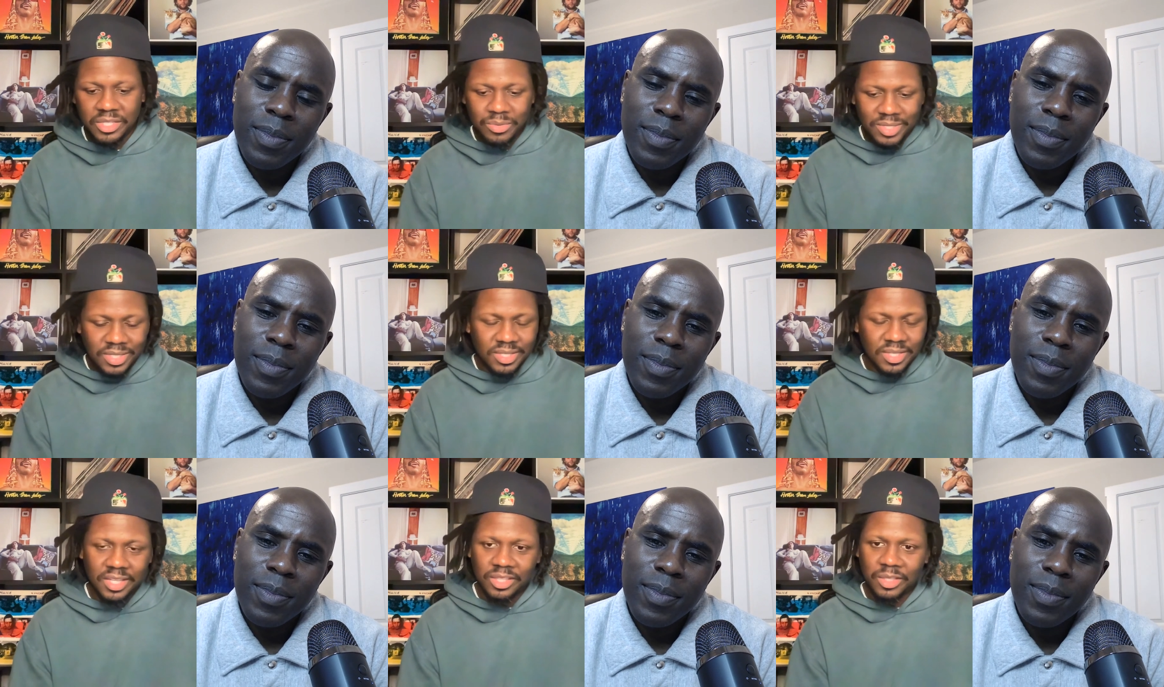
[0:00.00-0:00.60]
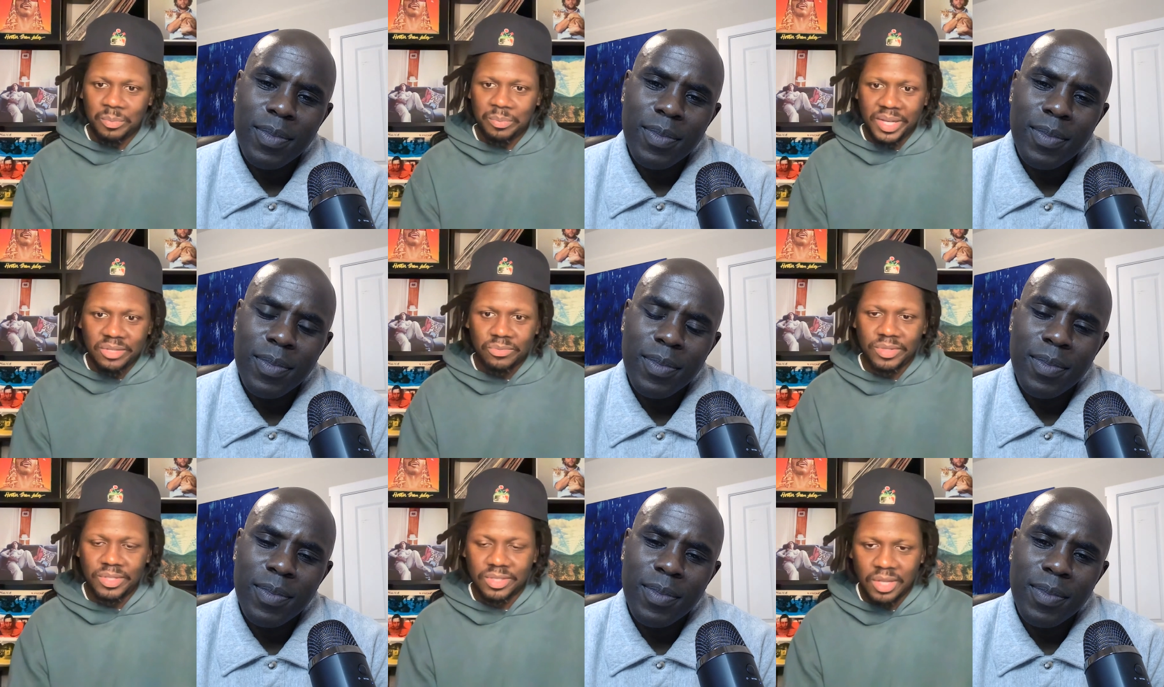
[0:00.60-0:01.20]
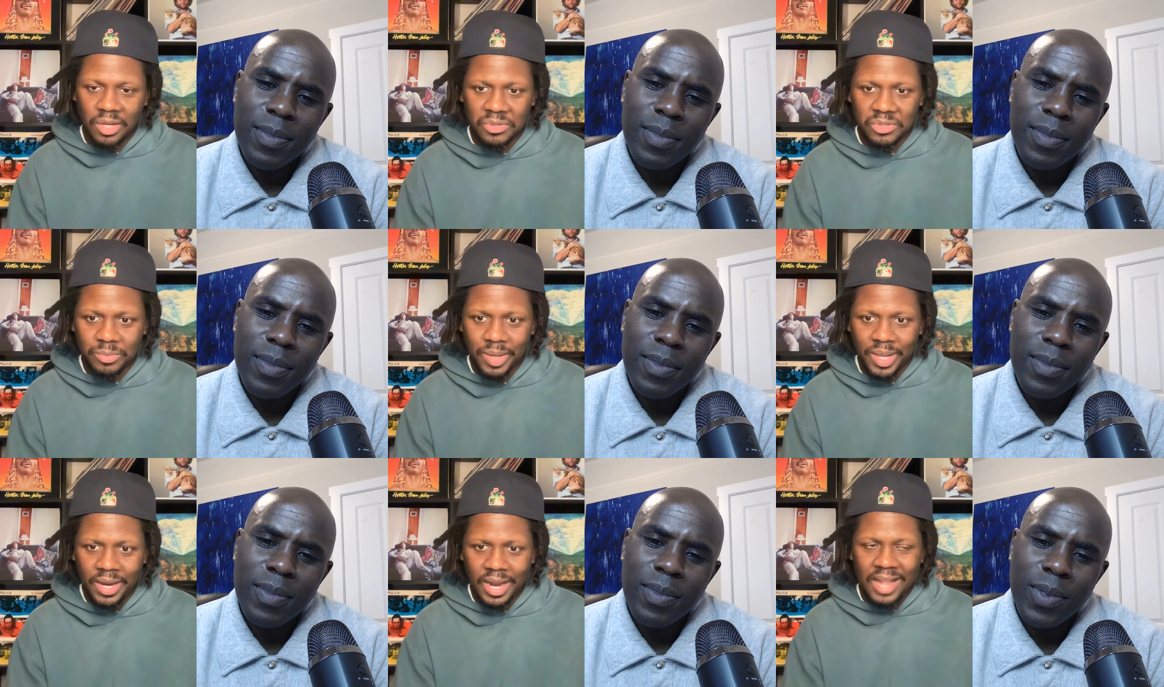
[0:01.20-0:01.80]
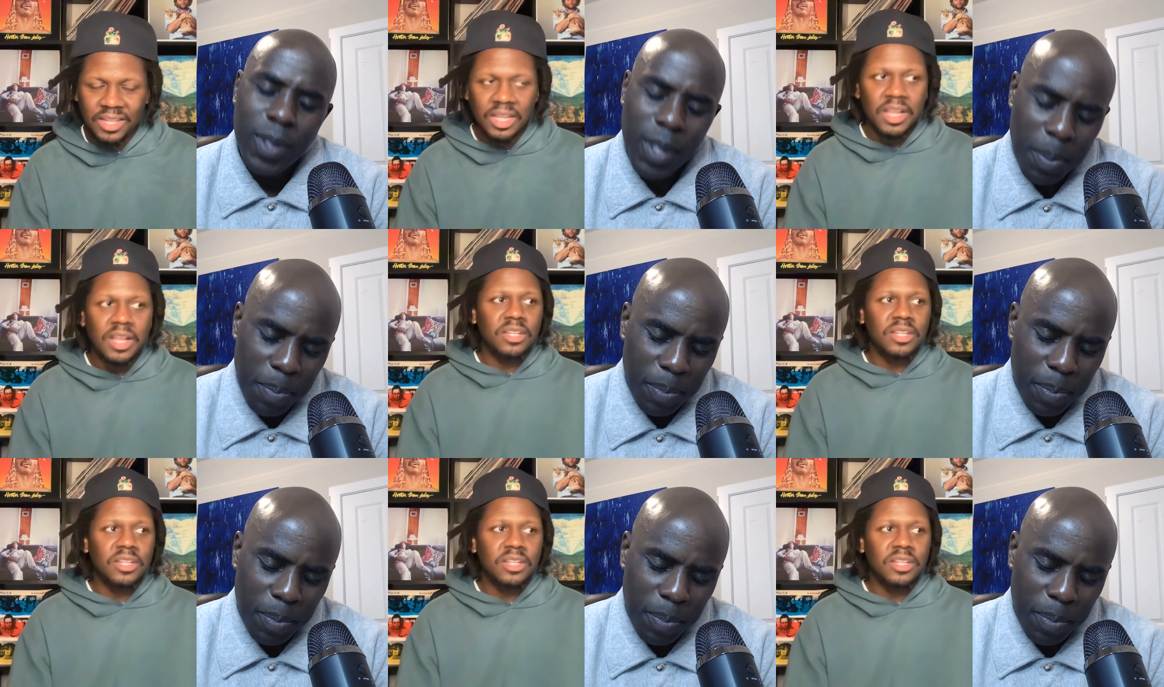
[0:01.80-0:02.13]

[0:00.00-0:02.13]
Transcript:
Speaker 1: you just get the best results man i yep.